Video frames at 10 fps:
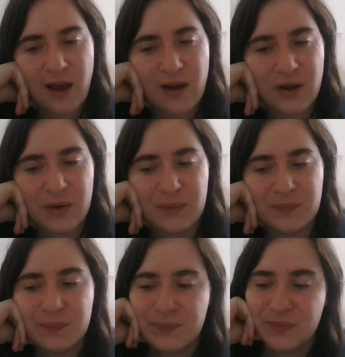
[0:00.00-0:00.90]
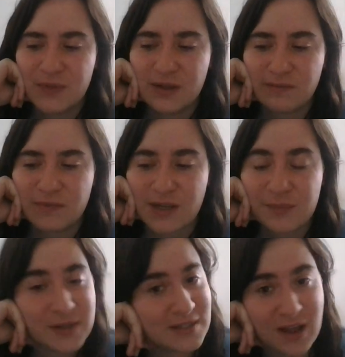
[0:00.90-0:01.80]
um
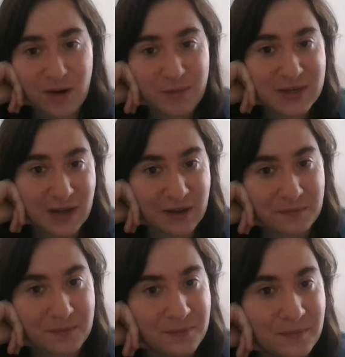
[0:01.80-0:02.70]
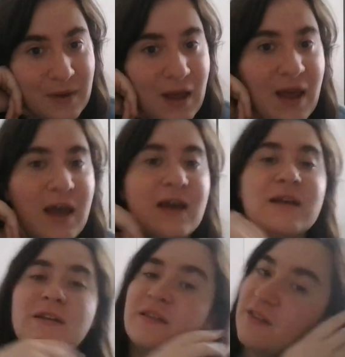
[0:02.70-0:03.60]
something's got to be done
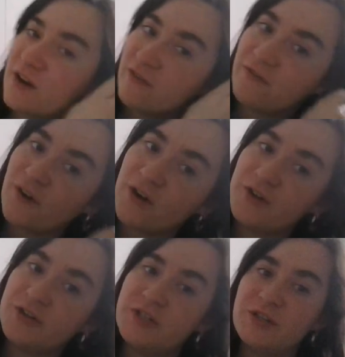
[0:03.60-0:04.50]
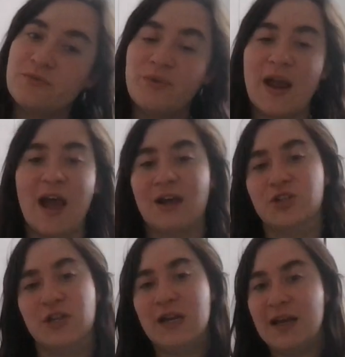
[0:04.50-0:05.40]
and their first
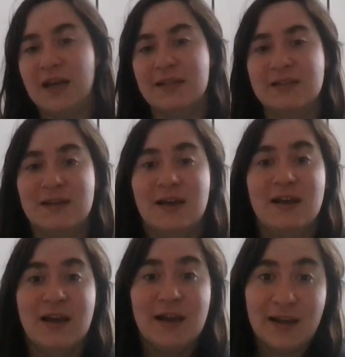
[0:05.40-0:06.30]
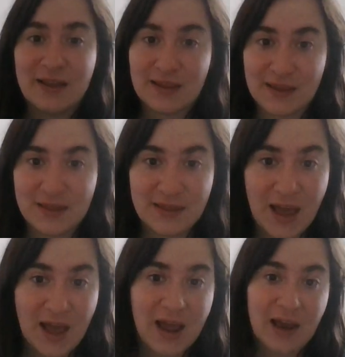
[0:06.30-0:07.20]
reaction is
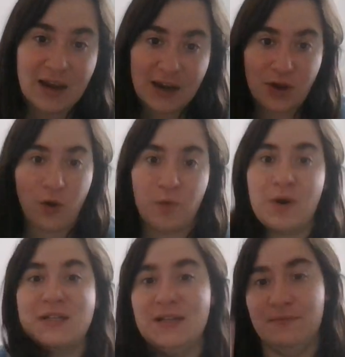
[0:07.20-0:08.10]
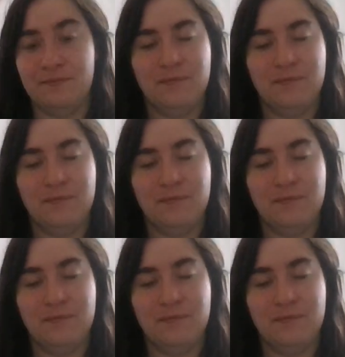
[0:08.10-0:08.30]
they need to go to prison.